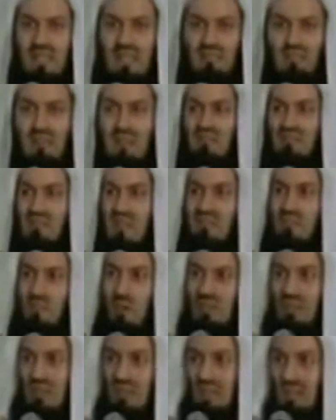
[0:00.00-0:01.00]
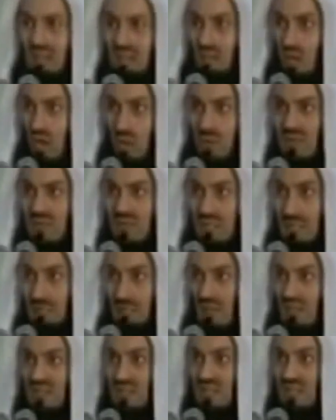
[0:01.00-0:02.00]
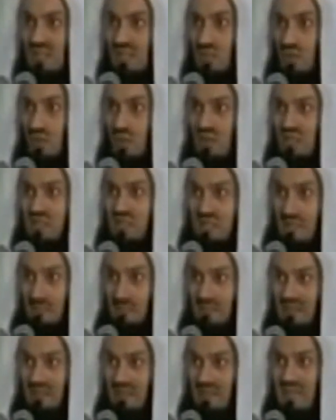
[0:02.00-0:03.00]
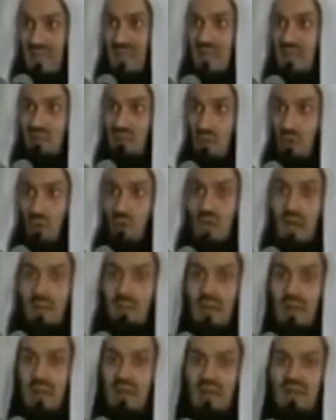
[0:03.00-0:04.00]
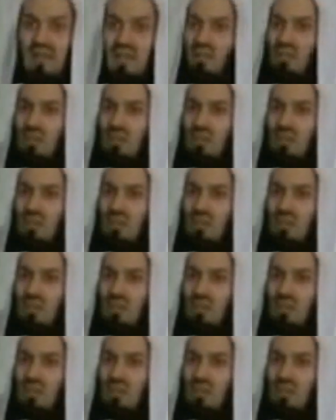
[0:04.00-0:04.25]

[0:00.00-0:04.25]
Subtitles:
Even if they've got a little commentary box in the corner separately for ulama,